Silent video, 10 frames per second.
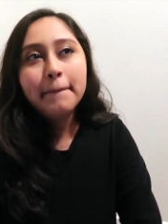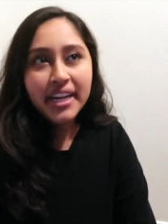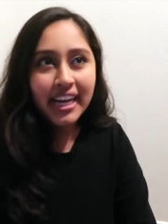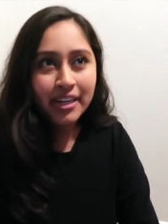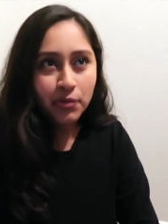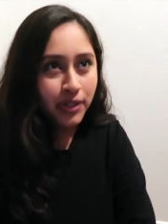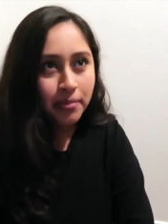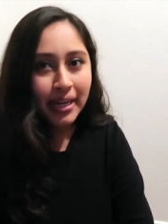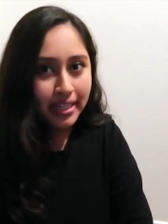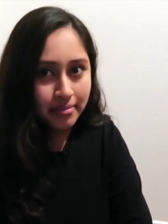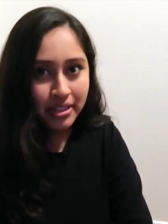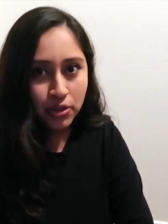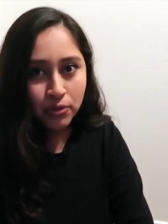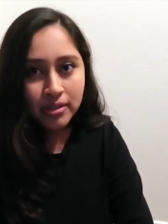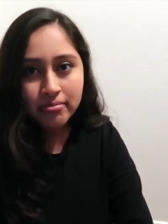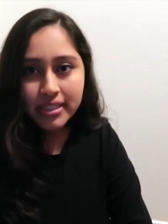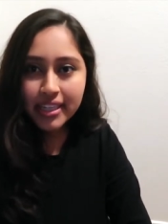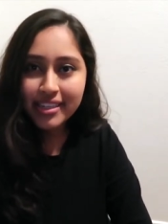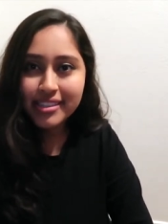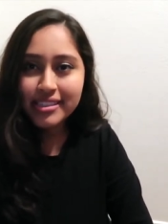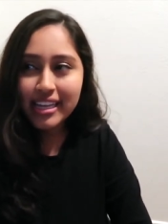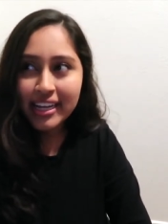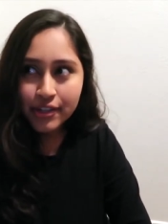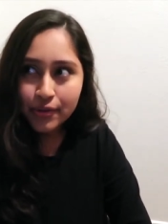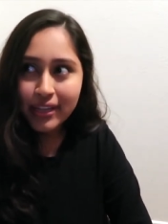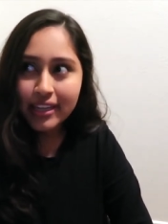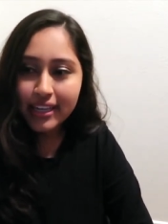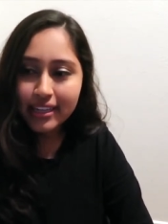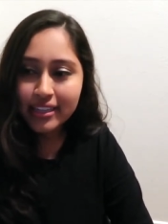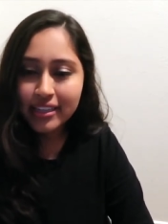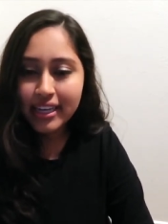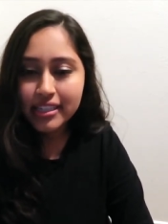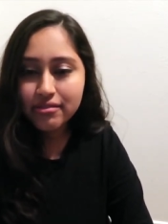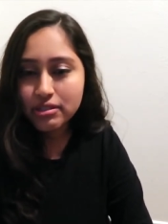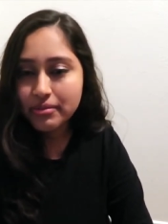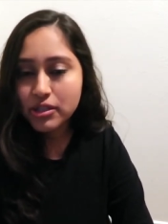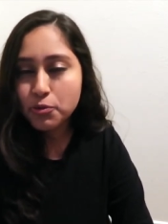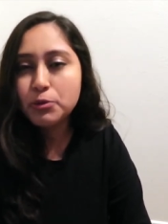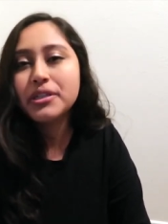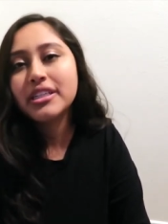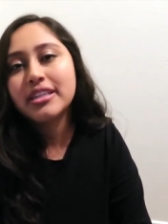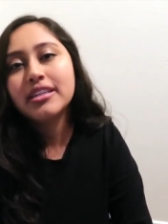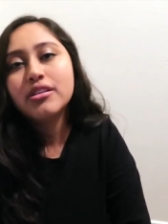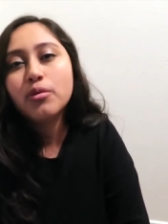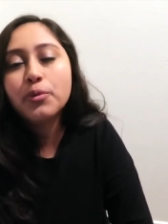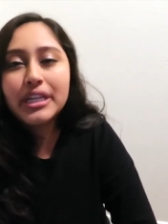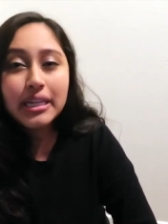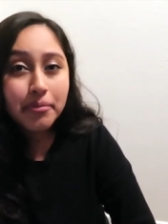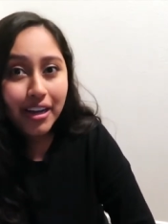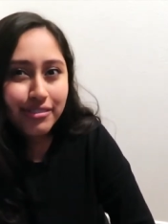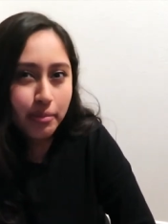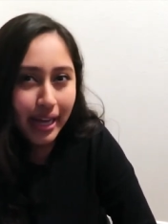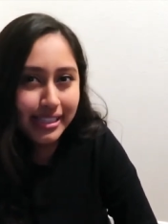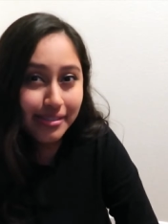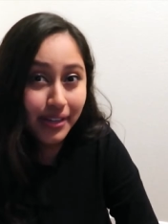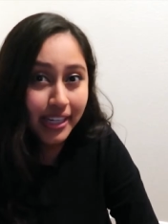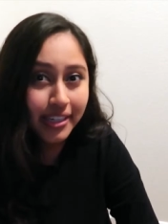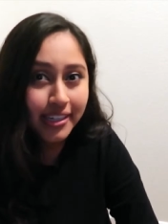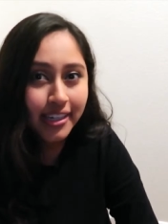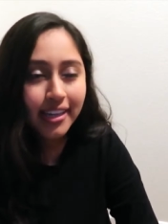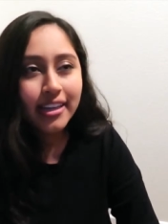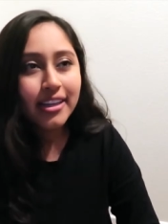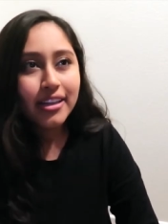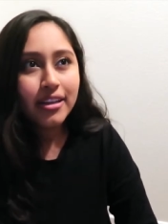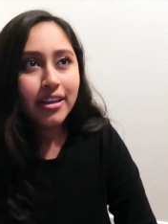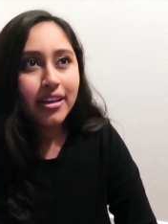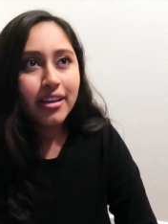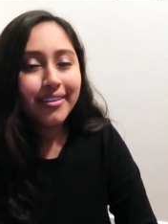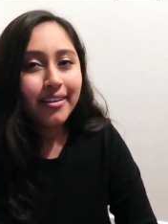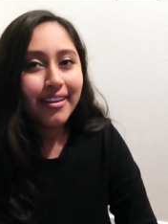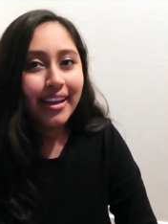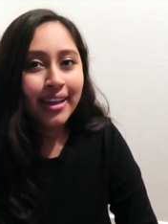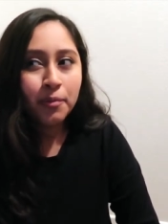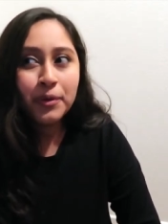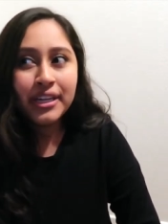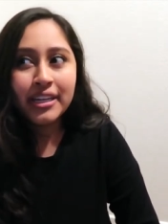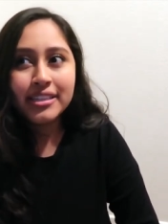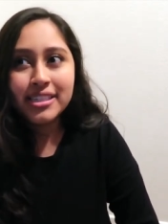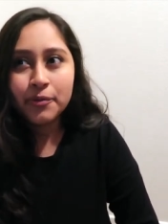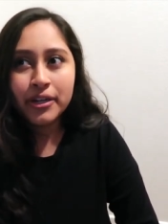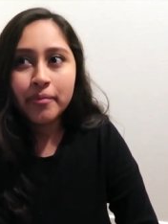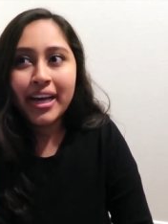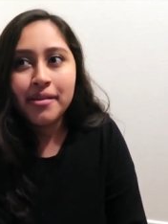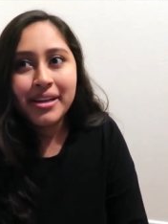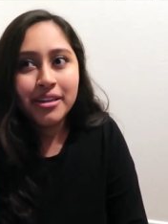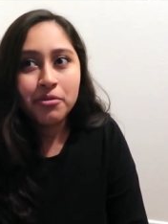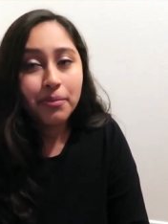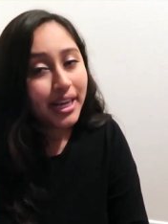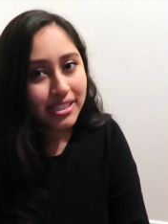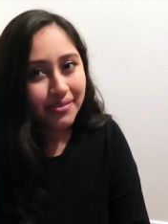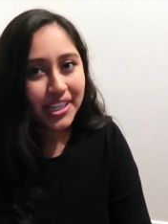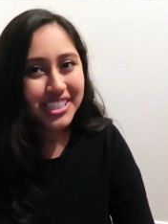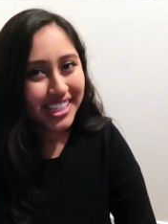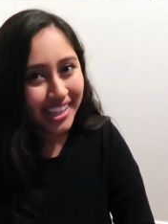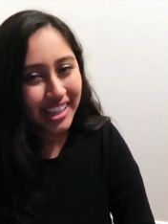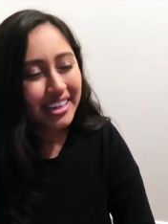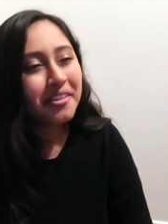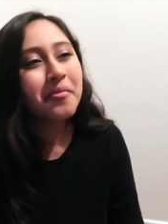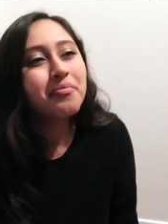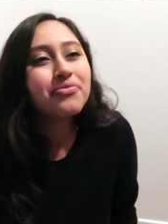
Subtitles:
But I didn't want to buy him a new one, because I knew that like in the next few months we were gonna wean him off the pacifier, and we didn't want to buy him any more pacifiers either.